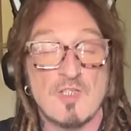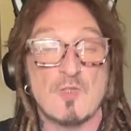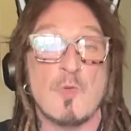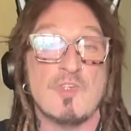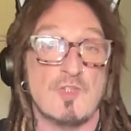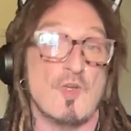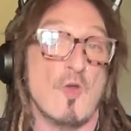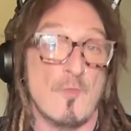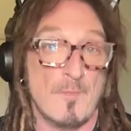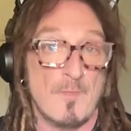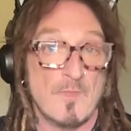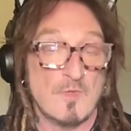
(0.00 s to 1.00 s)
switched
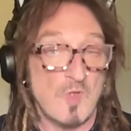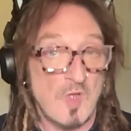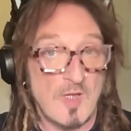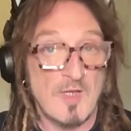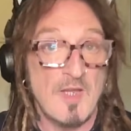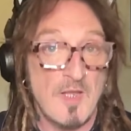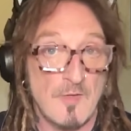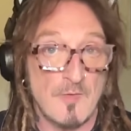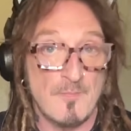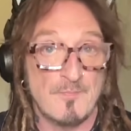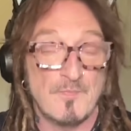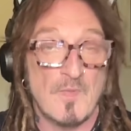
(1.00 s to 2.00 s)
on so you can hear them.